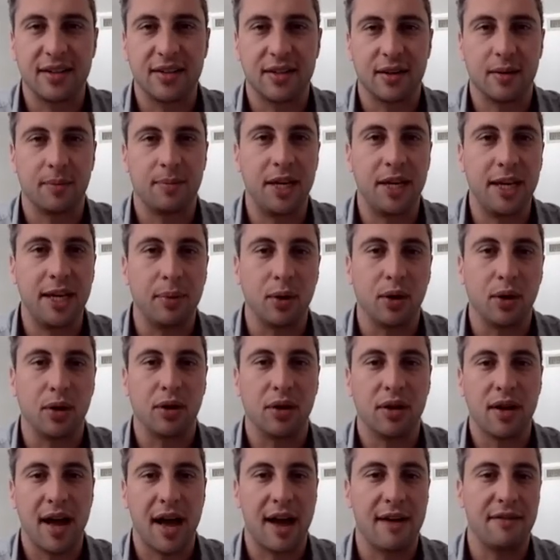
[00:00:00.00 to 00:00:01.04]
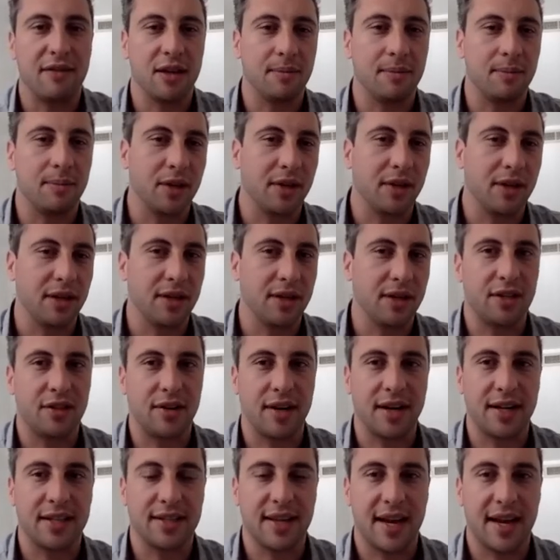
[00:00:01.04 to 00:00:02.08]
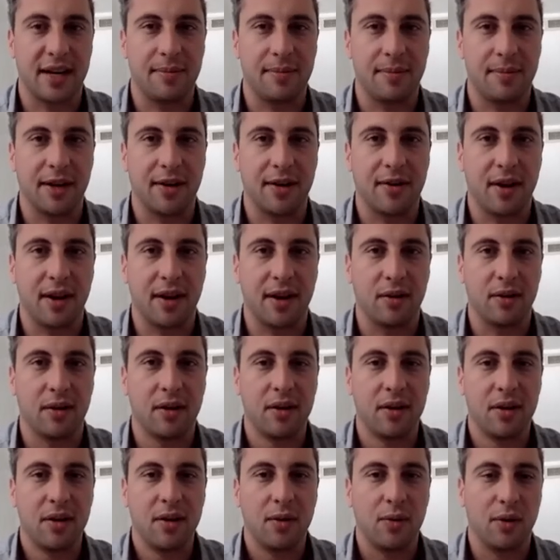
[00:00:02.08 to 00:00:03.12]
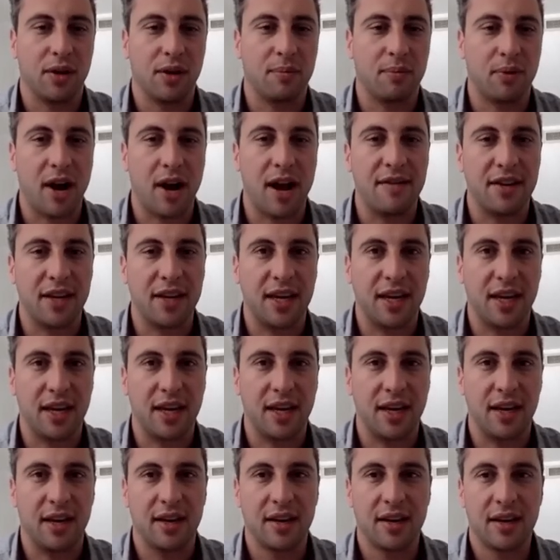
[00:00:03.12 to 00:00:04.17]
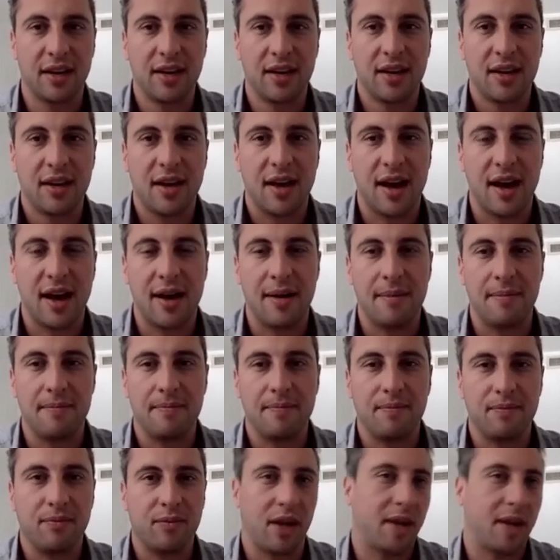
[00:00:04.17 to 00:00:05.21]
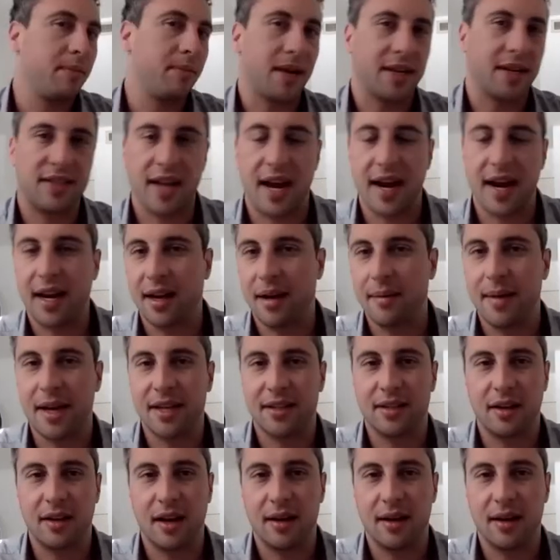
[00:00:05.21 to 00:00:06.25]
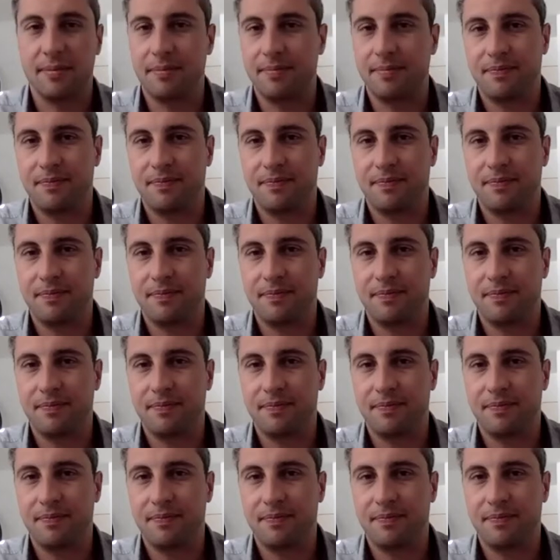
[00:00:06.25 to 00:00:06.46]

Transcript: So people have the ability to transact Bitcoin with private key um, like by signing a, mess- a, uh,